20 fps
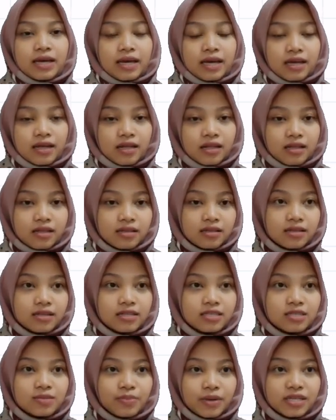and
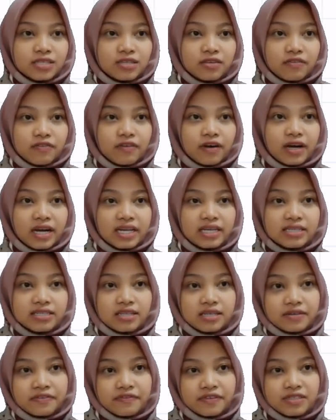specify the
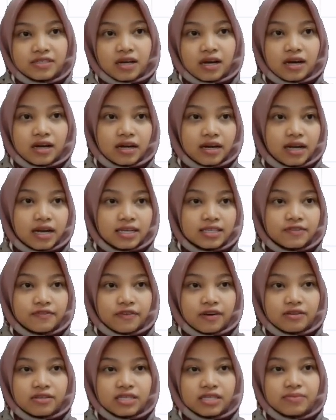service areas
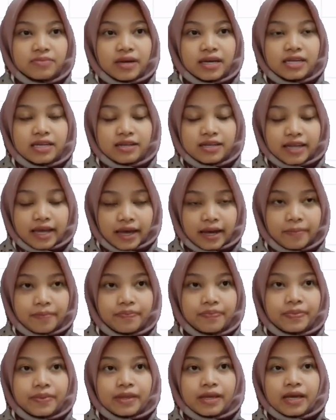funded by the debt.
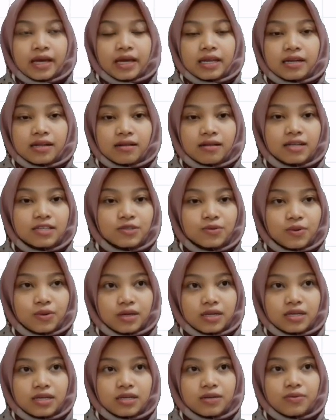And the last
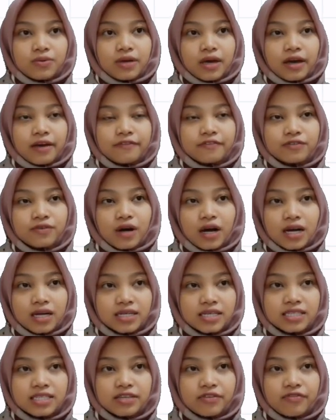one, we have to
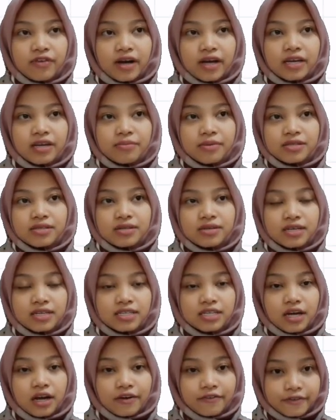identify the
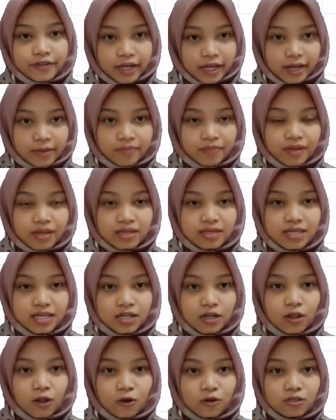maturity of debt. Is it
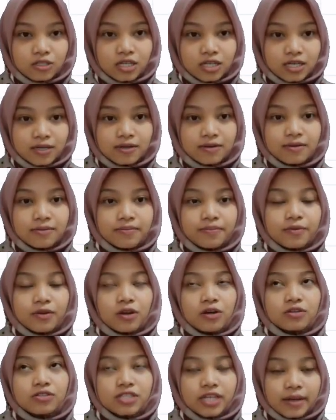
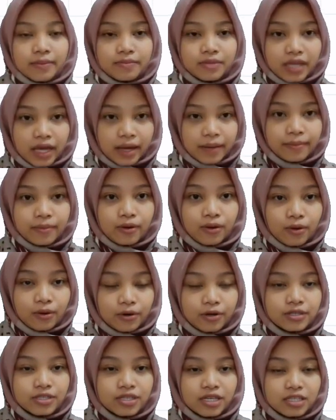long-term debt
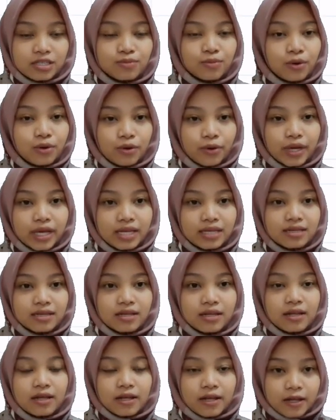or just borrowing
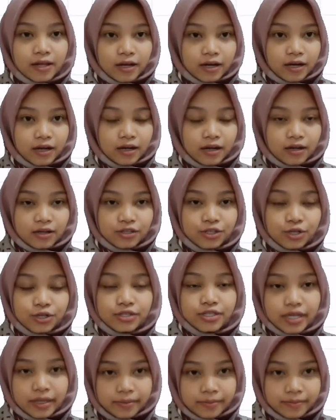
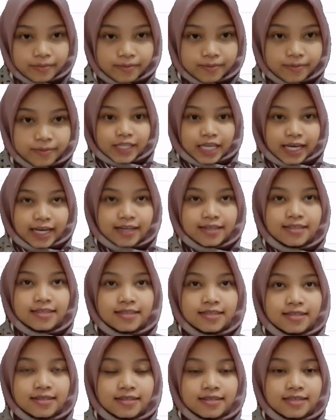short-term?
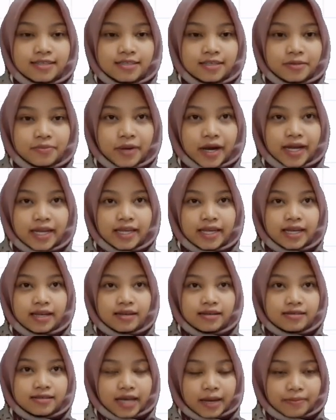Next, determining
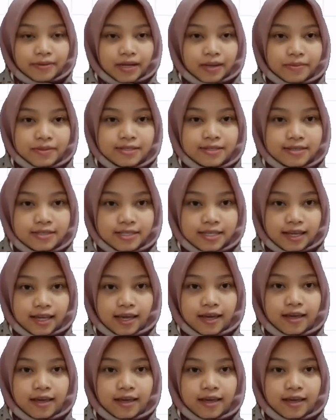the debt capacity.